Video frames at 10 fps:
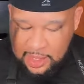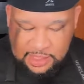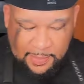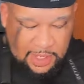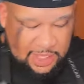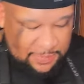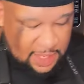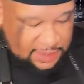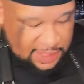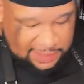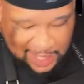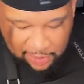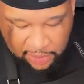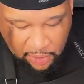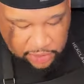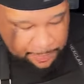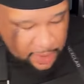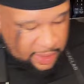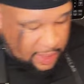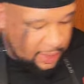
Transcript: Somebody give me a discount code to put